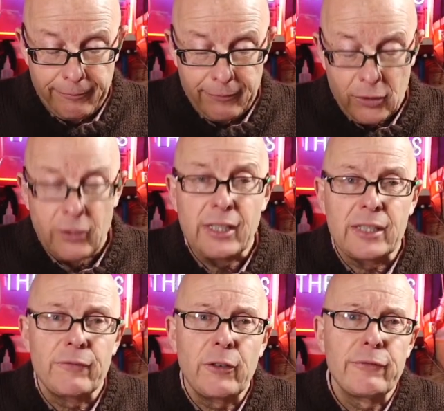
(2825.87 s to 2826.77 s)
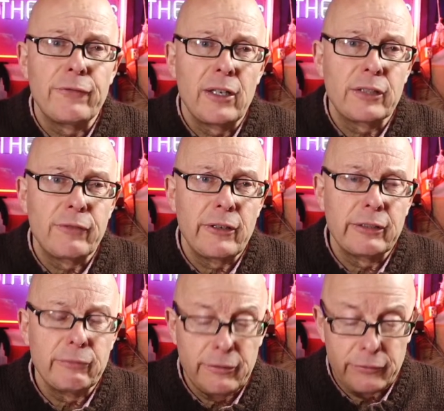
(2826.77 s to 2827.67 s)
Because it's a very
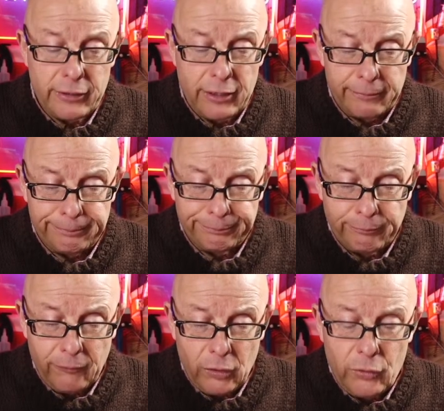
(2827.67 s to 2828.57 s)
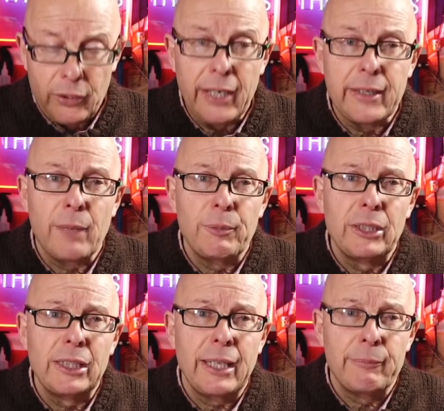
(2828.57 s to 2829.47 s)
fast-flowing river, isn't it? You could end up in
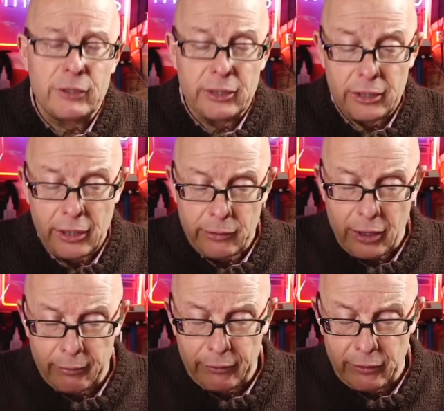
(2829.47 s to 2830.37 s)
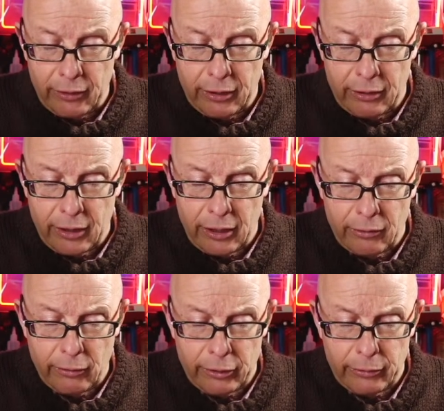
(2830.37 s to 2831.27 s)
Littlehampton in no time if you didn't know
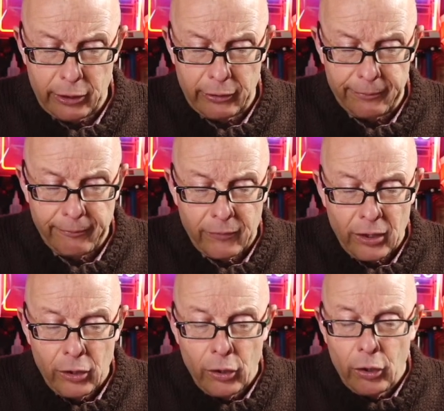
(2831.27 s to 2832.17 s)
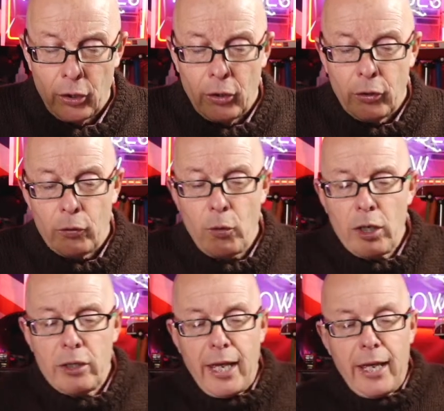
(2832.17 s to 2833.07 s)
what you were doing. The
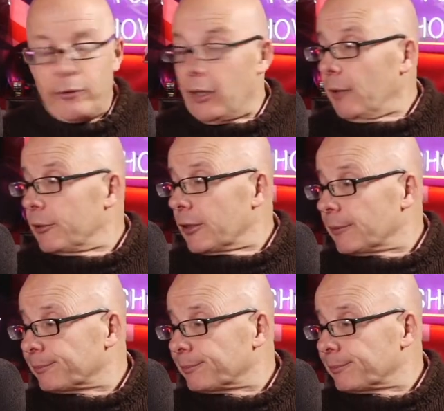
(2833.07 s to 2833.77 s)
word... How are we doing?